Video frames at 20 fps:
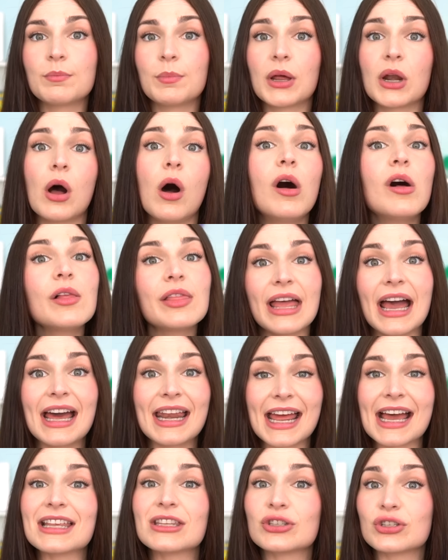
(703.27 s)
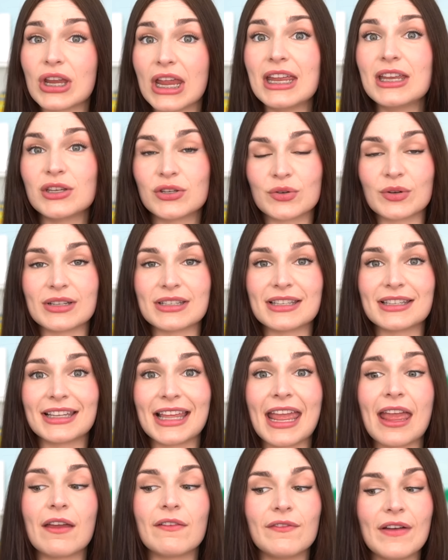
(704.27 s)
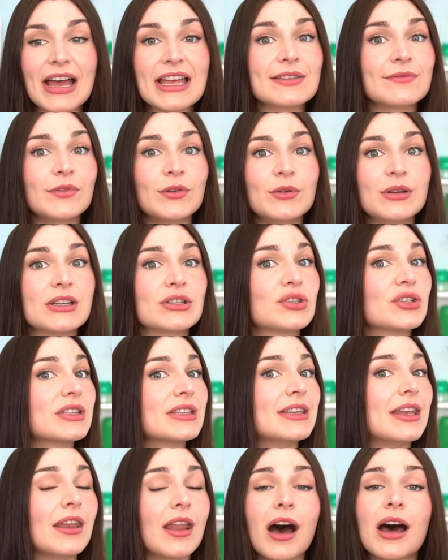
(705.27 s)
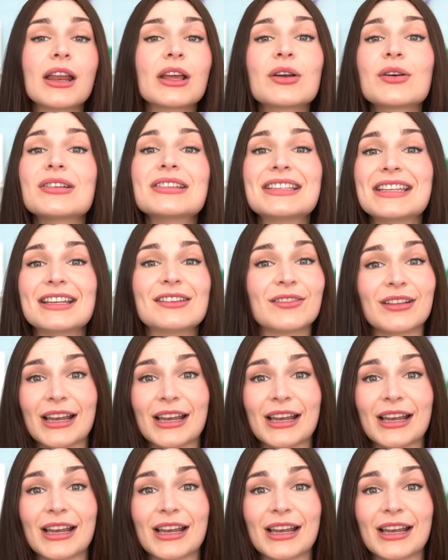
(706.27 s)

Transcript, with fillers: But all that has changed recently. Fast food is just not a good deal